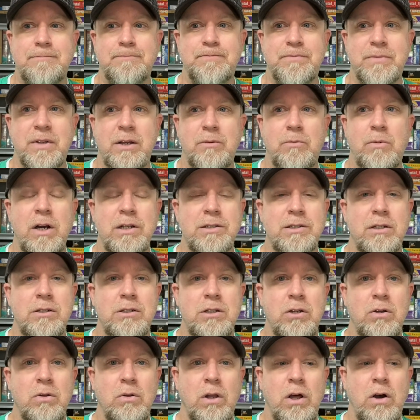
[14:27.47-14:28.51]
it wasn't
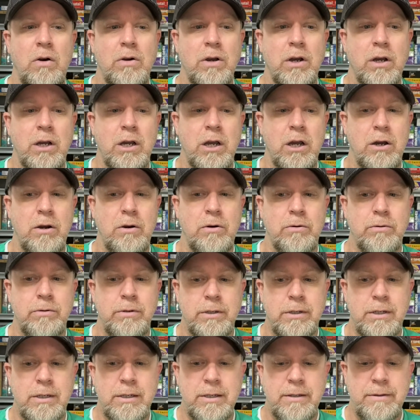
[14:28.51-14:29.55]
too long ago
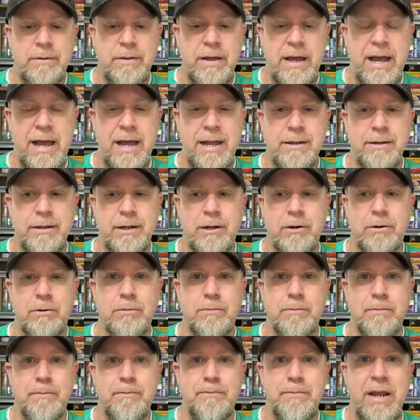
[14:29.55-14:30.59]
that,
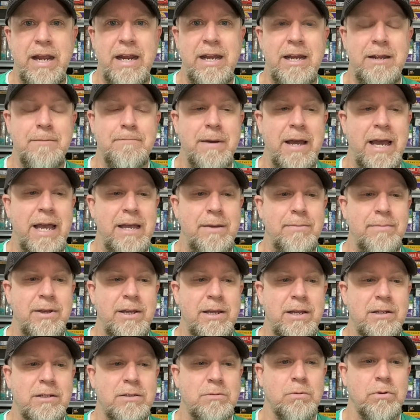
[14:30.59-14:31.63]
Beanie
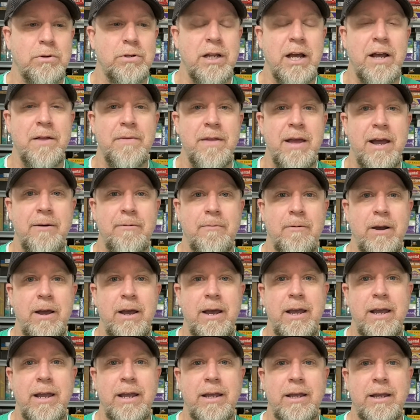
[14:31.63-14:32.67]
Babies were done that
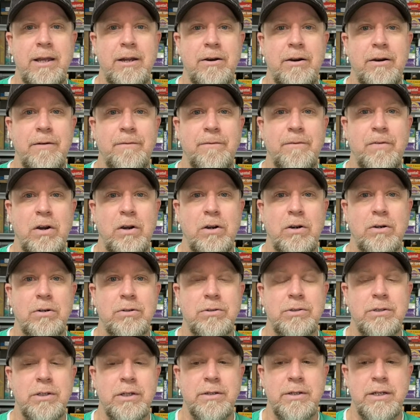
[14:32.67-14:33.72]
way, at
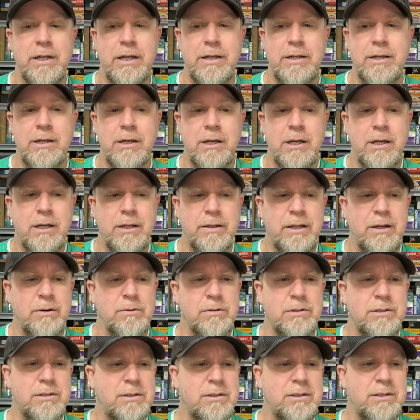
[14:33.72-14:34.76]
first. And then there
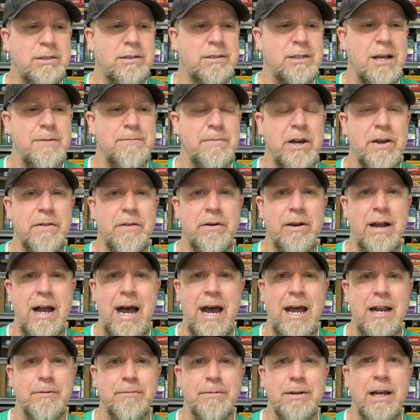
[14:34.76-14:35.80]
was some other
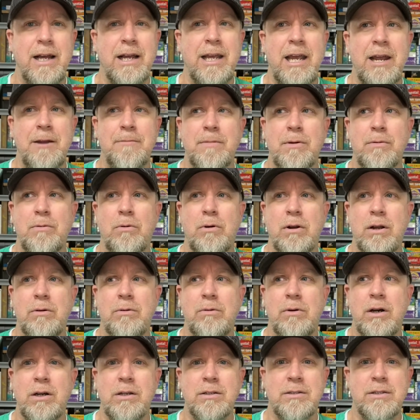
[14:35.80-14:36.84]
item, and I can't remember what it
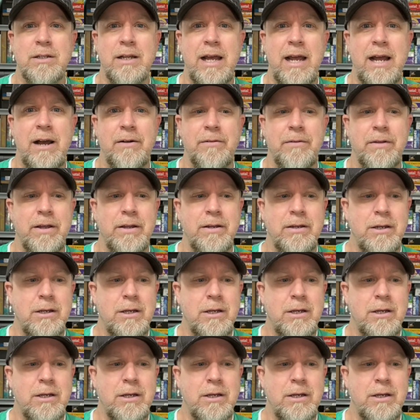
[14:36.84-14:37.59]
was now, that,